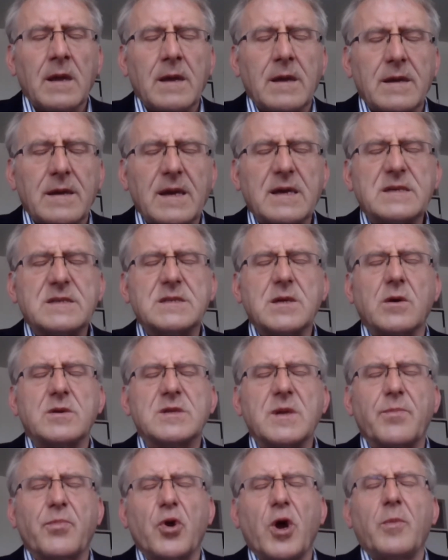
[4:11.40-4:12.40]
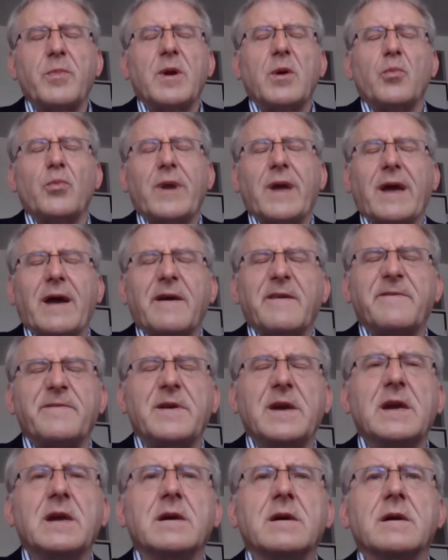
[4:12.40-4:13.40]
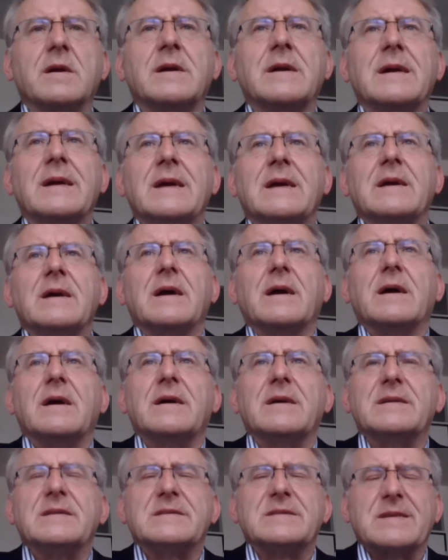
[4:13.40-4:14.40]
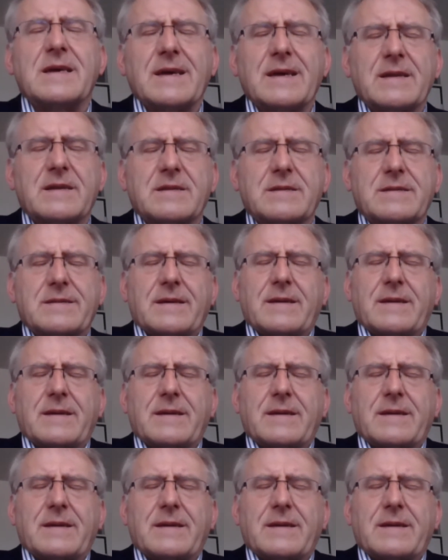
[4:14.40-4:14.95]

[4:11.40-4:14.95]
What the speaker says: Yes, so the problem we have here that